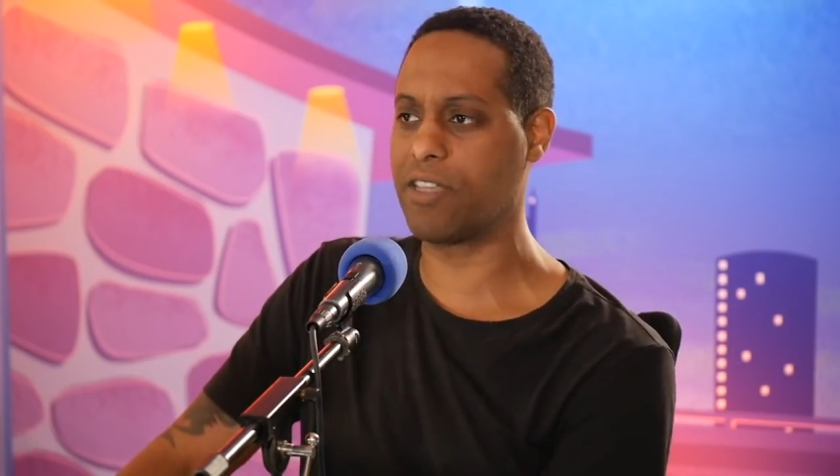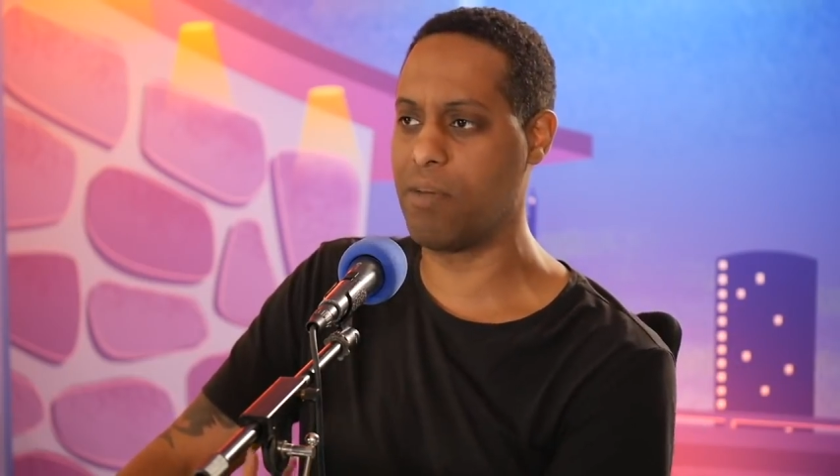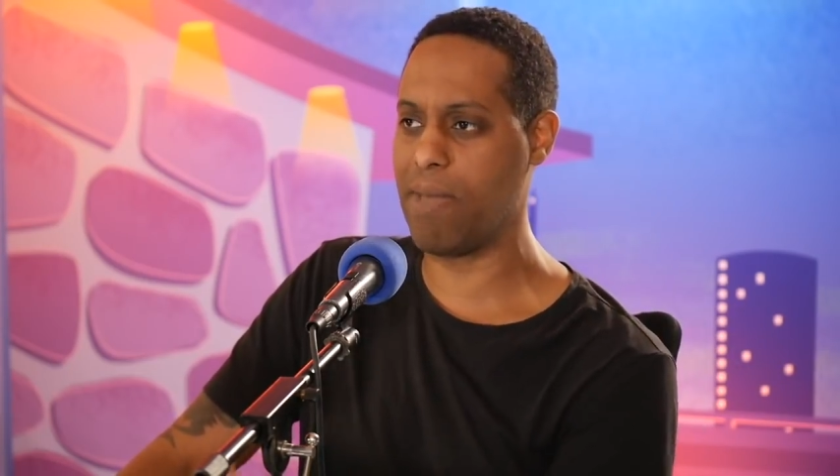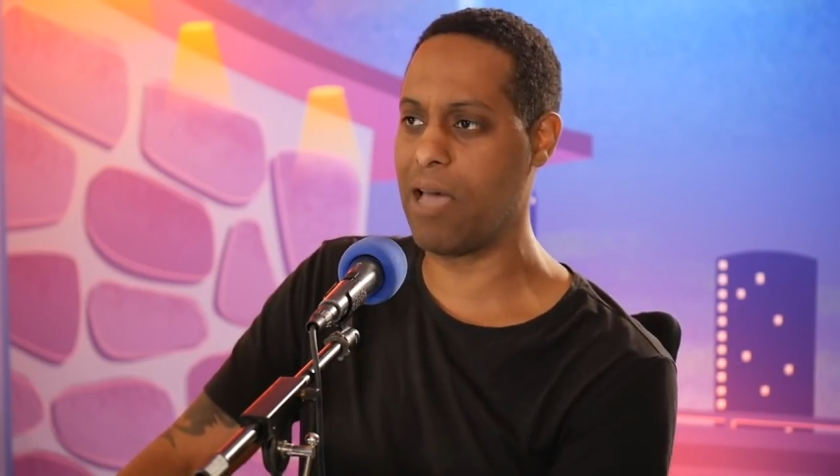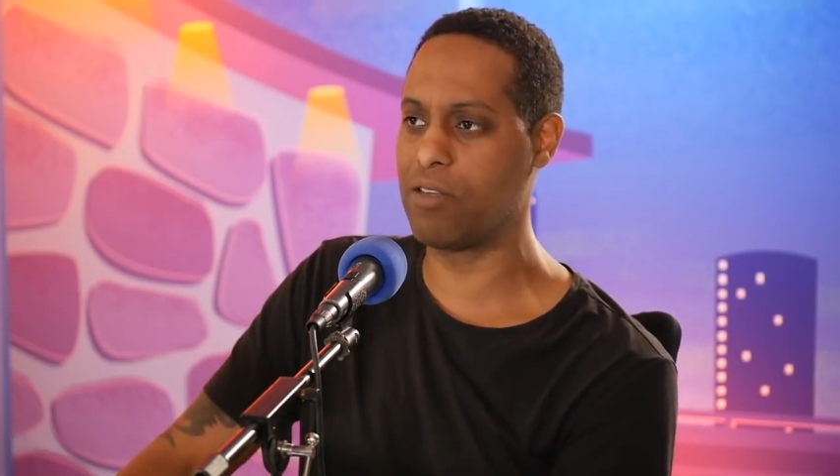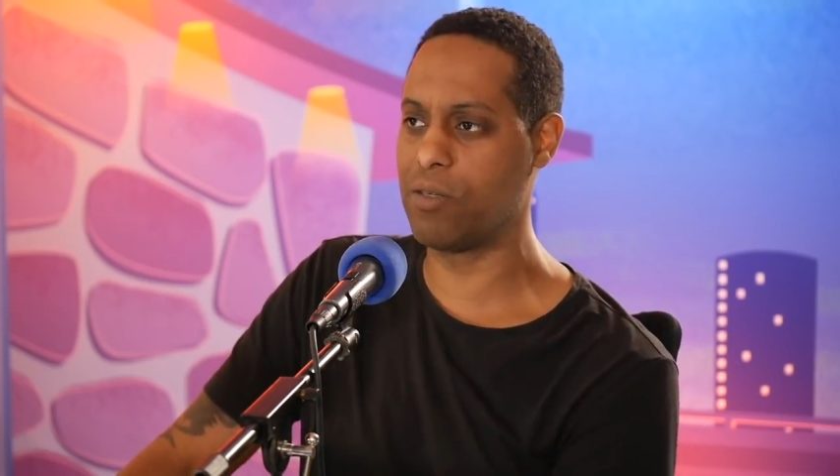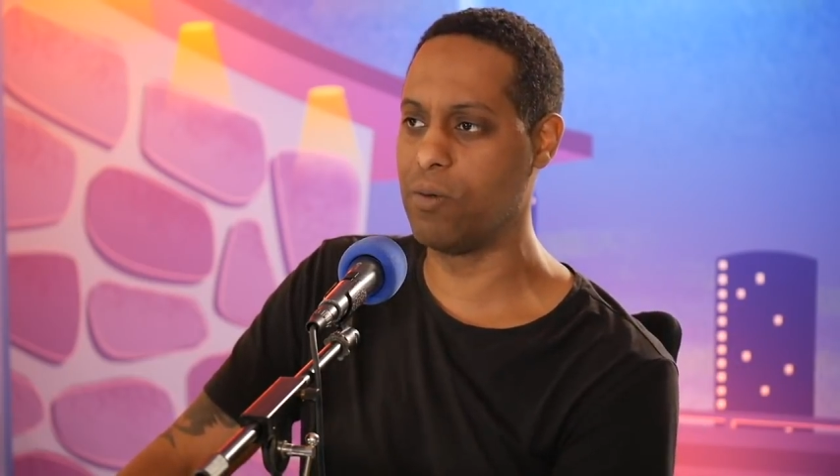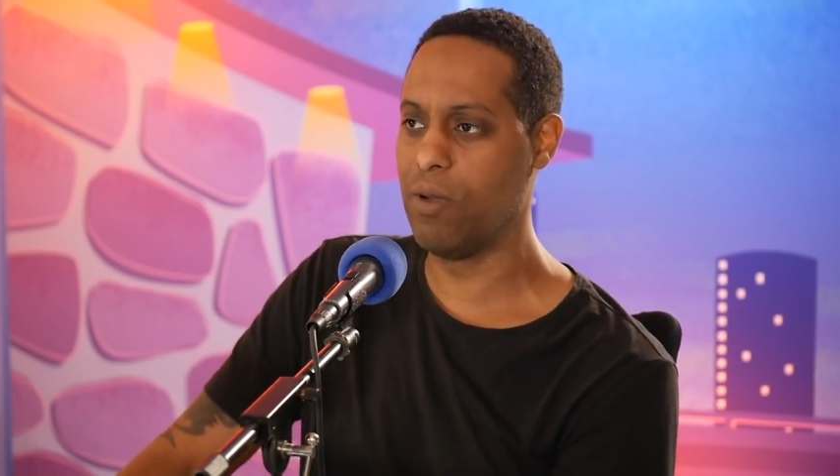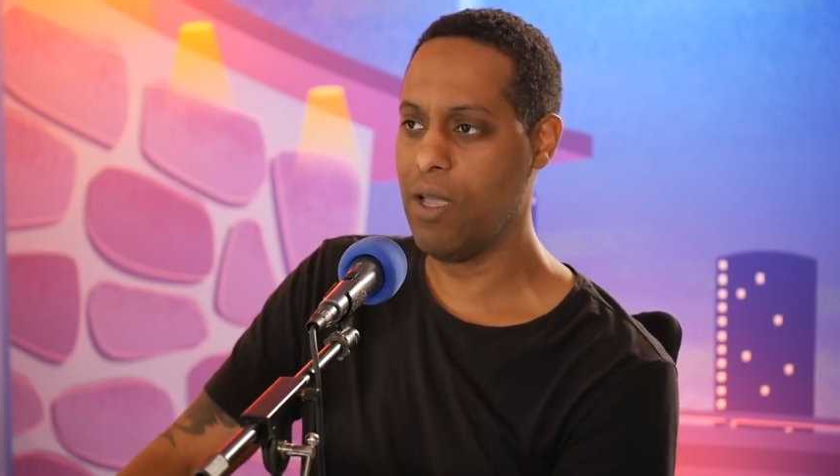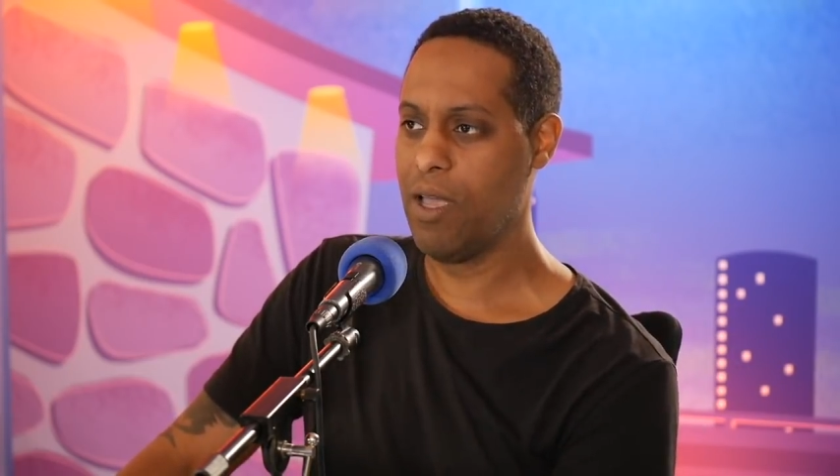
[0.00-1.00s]
to come out
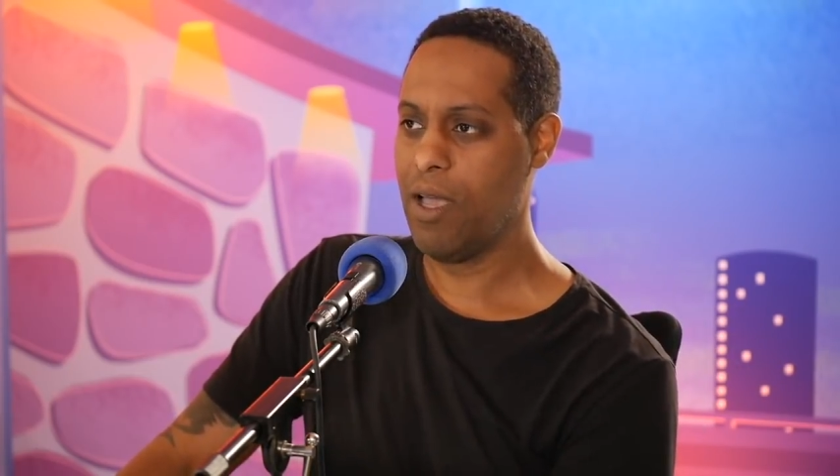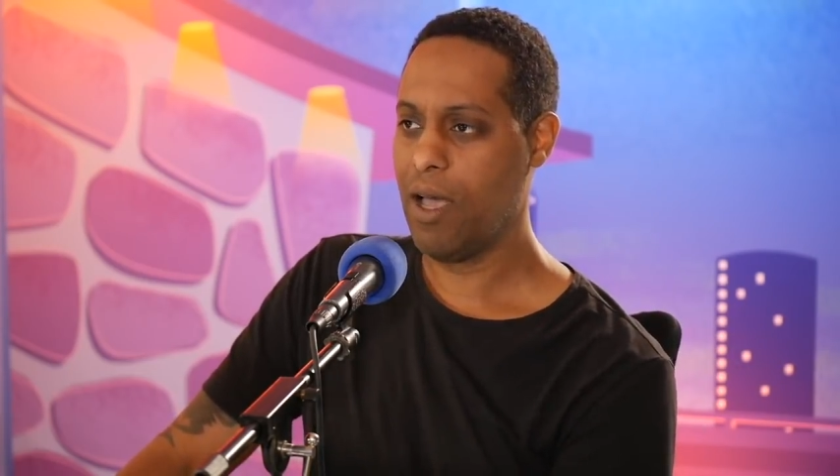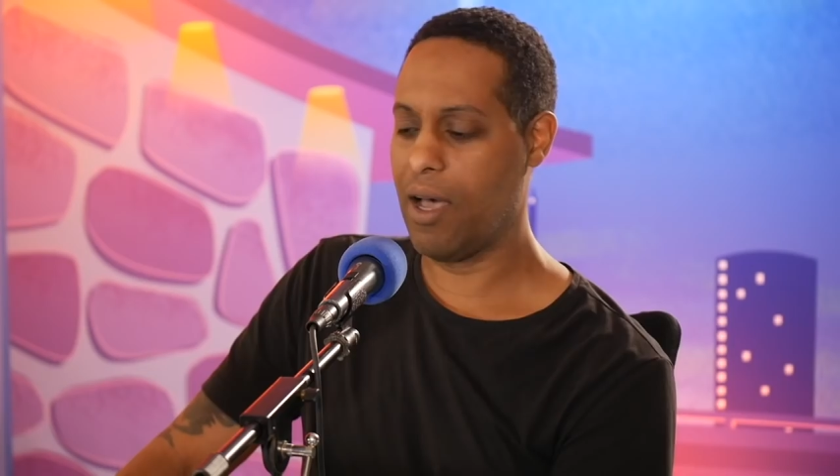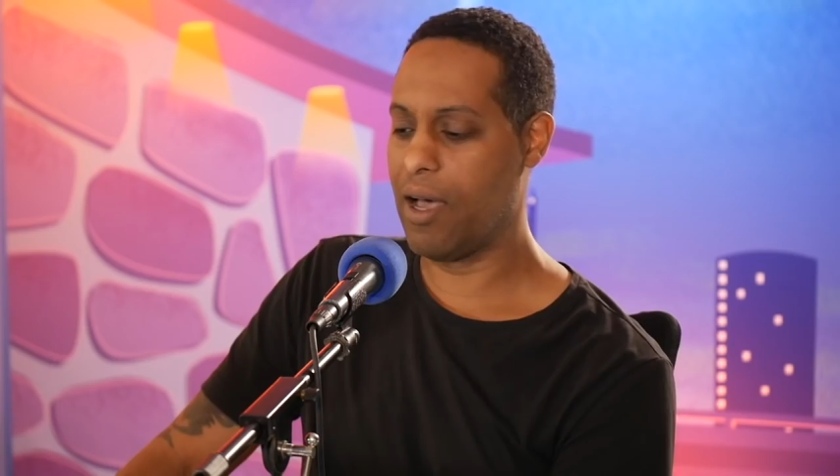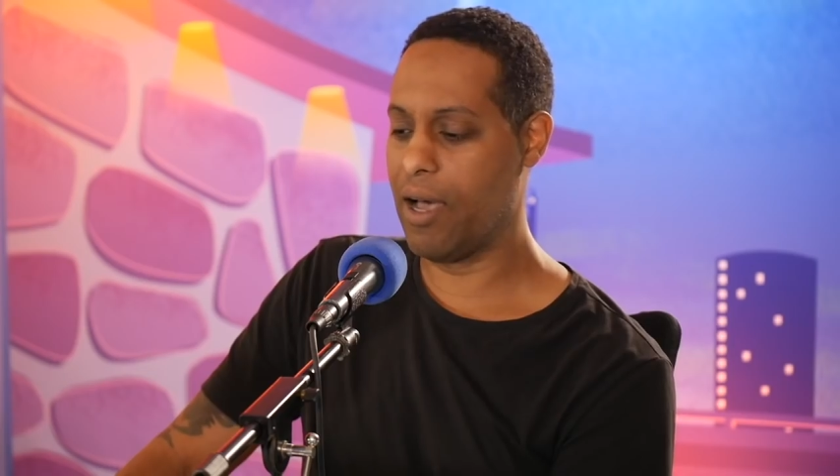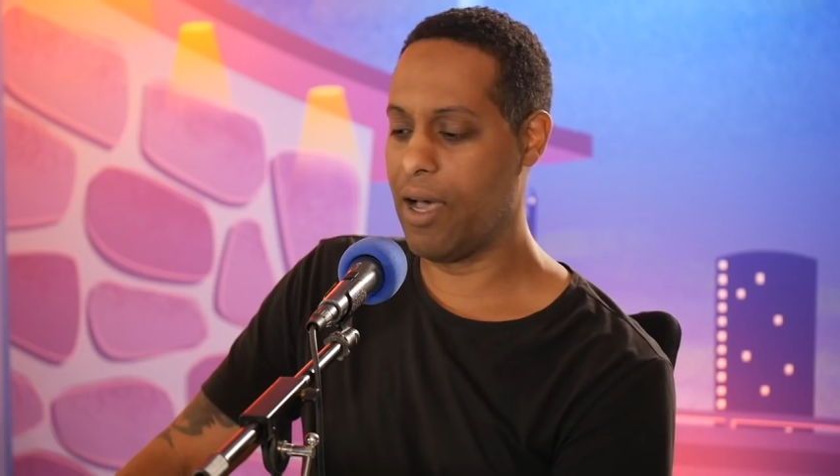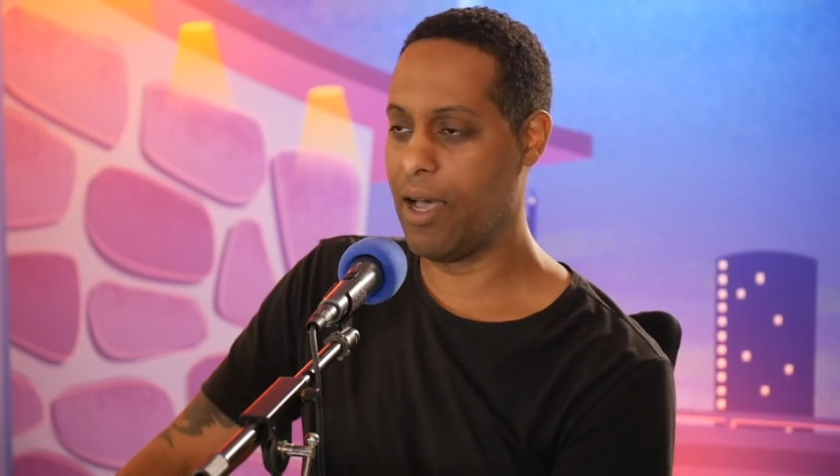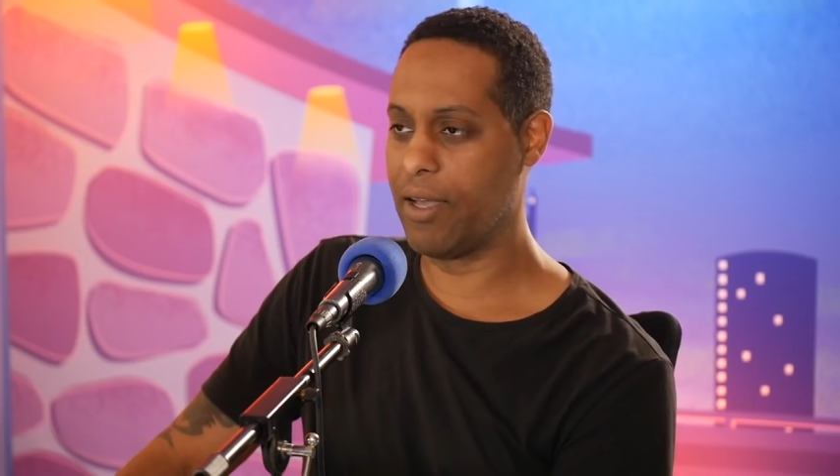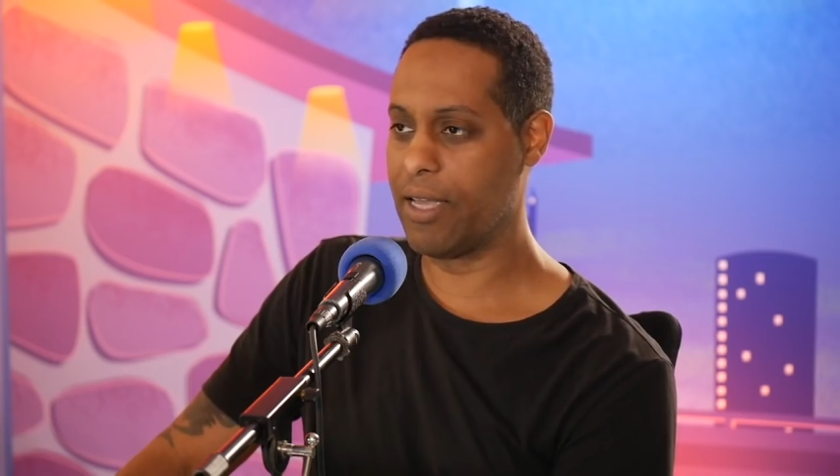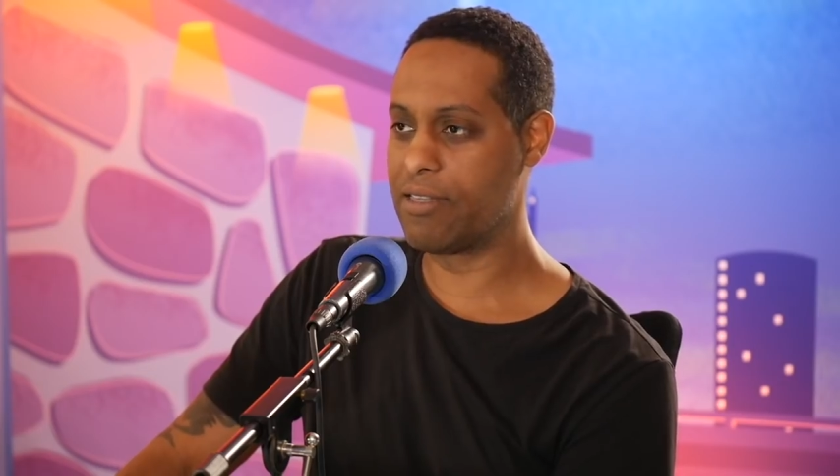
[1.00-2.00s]
to uh,
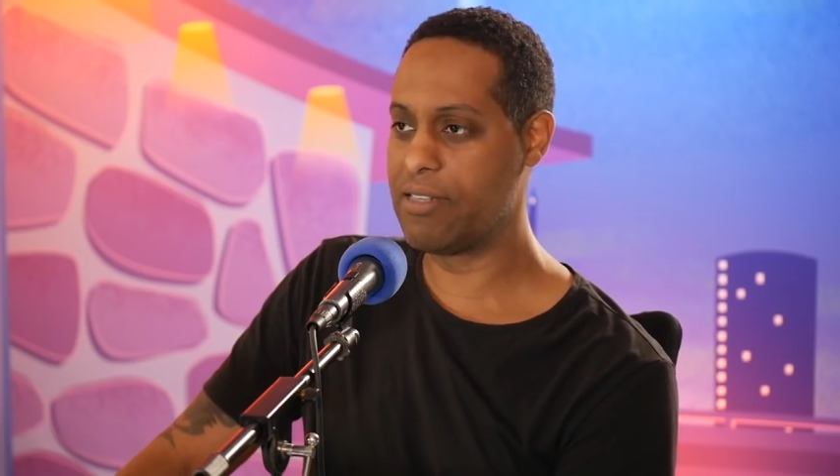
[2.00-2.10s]
uh, his